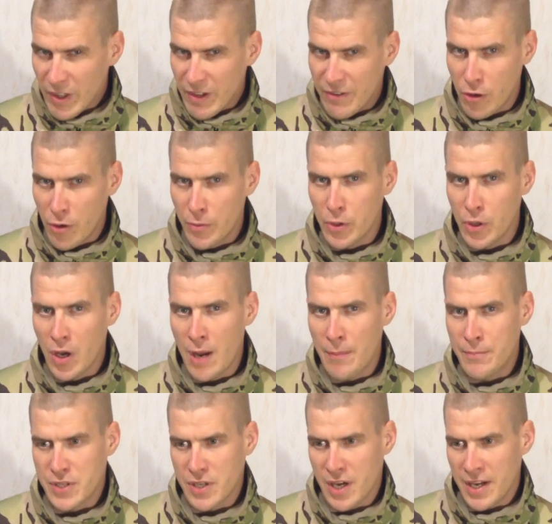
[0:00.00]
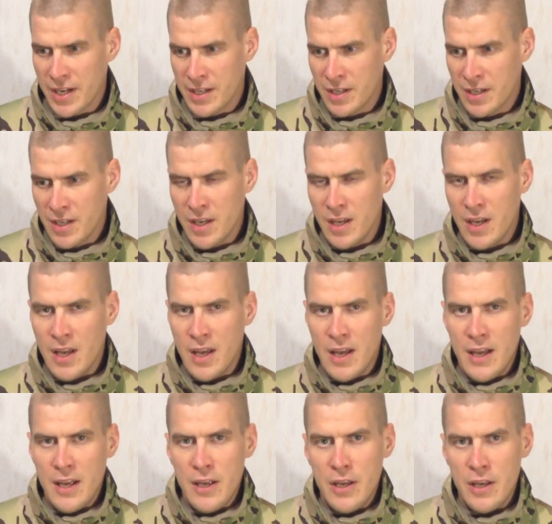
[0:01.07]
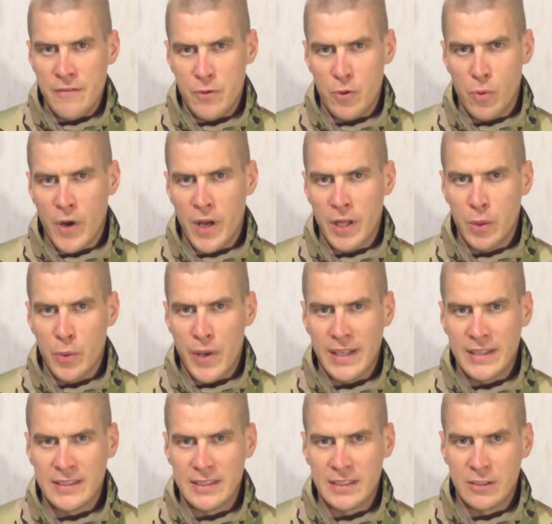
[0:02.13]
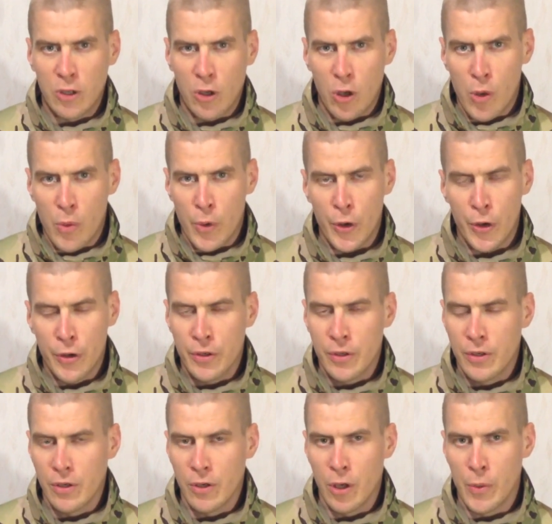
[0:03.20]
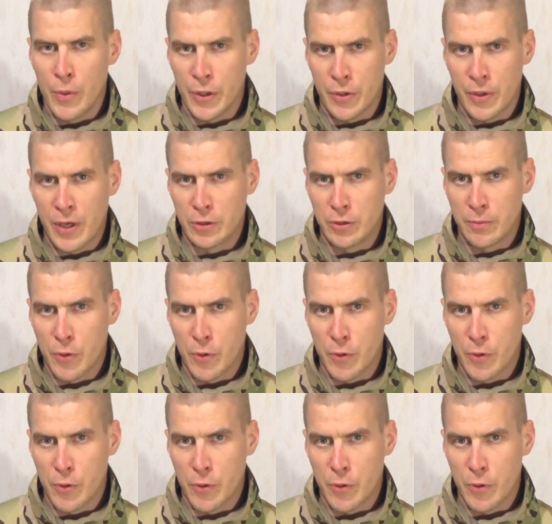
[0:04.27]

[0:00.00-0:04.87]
from the upside if you want to access the lower, lower trouser